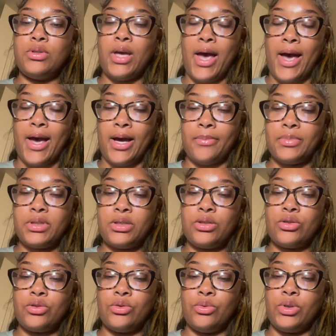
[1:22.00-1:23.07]

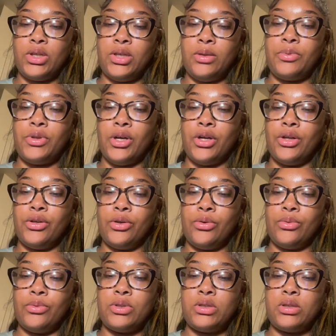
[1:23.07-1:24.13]
apps to keep their
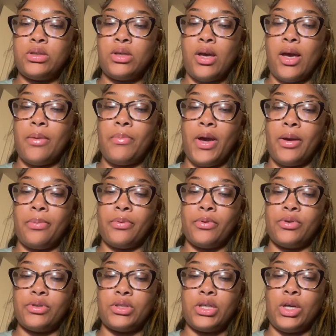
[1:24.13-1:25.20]
notes and
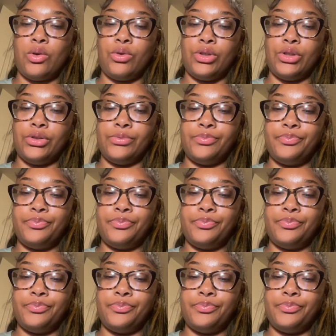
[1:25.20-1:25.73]
papers in order.